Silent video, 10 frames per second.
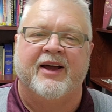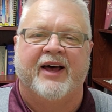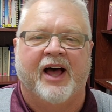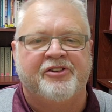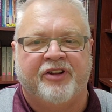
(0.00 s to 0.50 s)

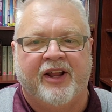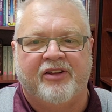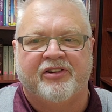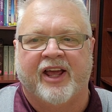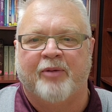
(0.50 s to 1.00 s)
as an
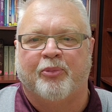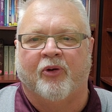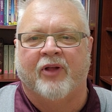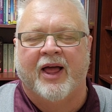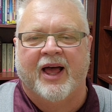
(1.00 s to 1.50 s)

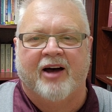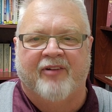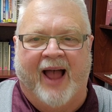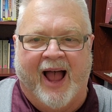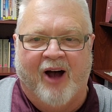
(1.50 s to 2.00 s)
example of
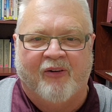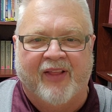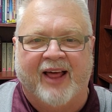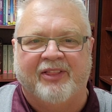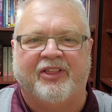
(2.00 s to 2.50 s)
how
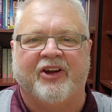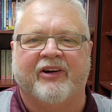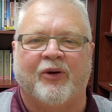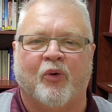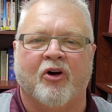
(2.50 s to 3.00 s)
that
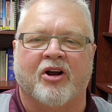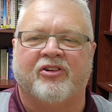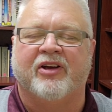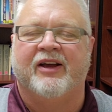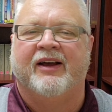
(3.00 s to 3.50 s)
theory
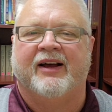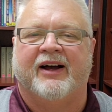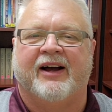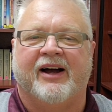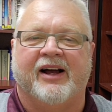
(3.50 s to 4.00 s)
worked
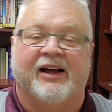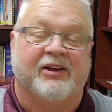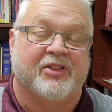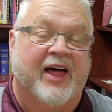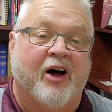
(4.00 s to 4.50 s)

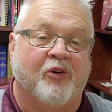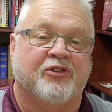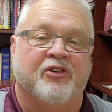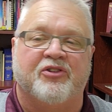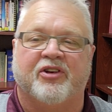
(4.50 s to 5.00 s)

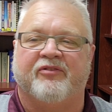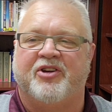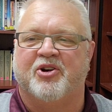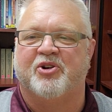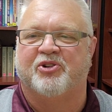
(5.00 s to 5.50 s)
thousands of
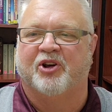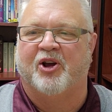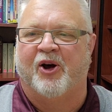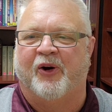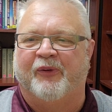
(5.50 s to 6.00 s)
years
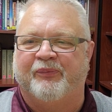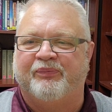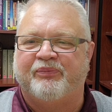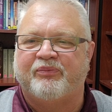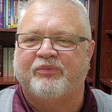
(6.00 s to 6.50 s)
ago.
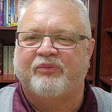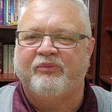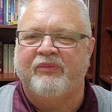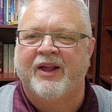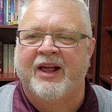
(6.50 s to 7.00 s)

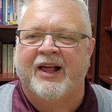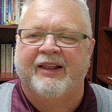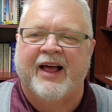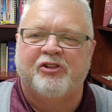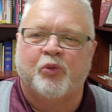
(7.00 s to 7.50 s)

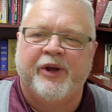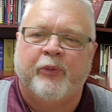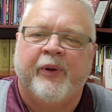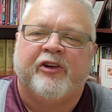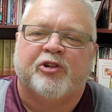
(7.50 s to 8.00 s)
Last week
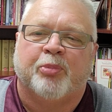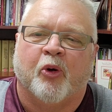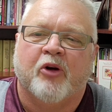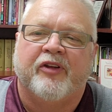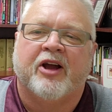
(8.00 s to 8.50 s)
we
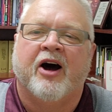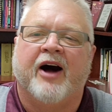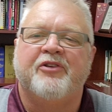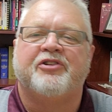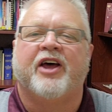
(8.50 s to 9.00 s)
explored the
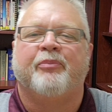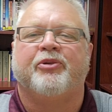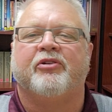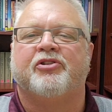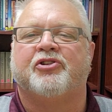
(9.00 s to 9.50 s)

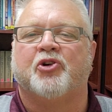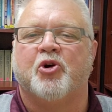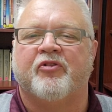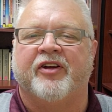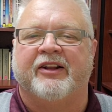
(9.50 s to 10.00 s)
concept of
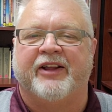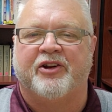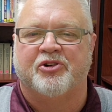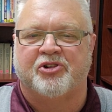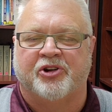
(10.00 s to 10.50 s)
servant
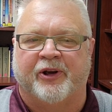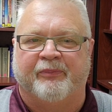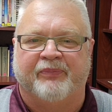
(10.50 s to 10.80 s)
leadership.